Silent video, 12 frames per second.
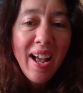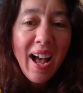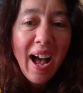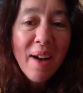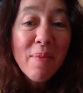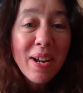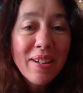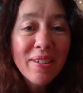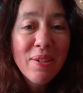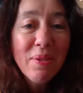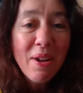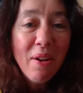And when you're
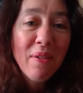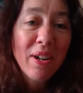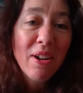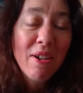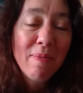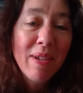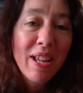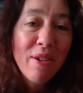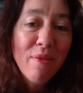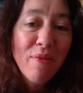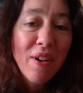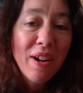doing origami,
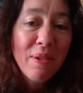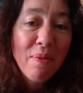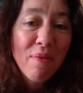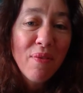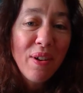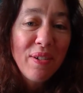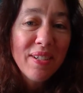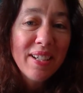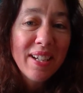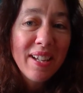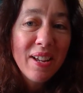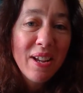you'll find with
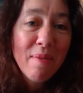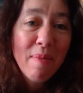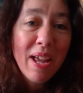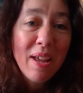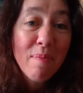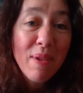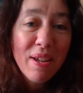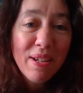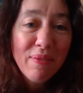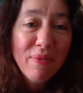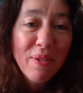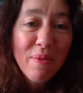folding you can make
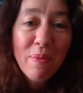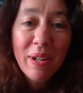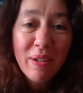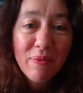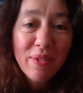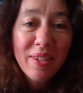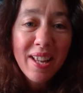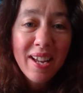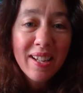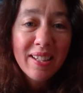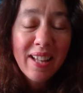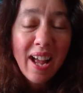beautiful, wonderful
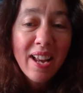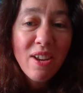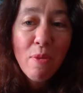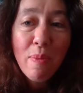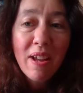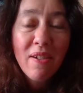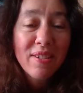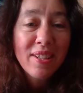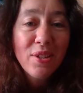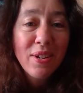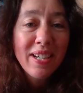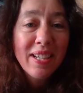things, and you'll be
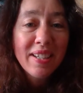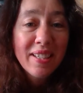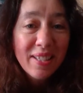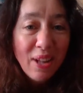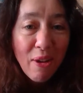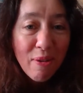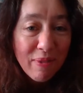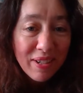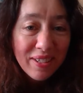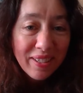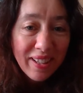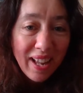concentrating so
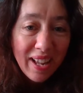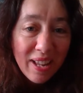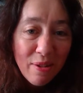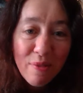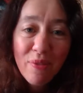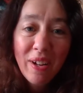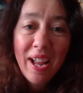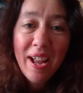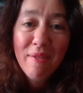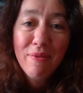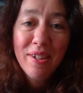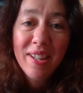much on that you'll forget
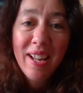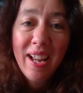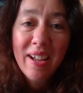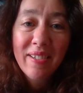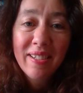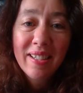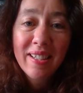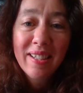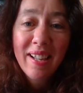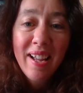everything else.